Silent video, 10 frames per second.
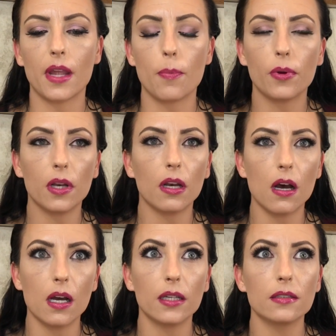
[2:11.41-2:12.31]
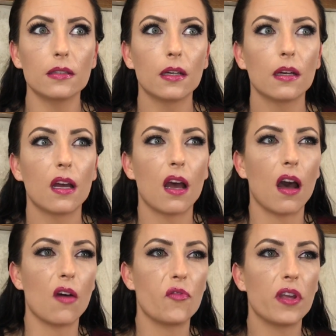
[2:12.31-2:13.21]
I put it on,
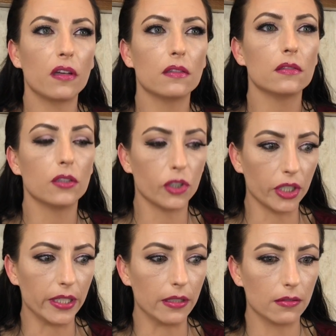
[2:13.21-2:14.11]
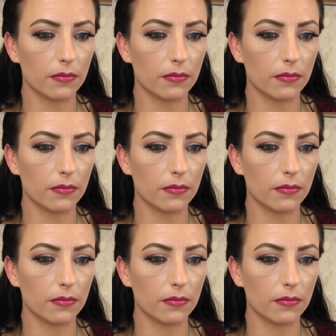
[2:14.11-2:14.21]
I feel good.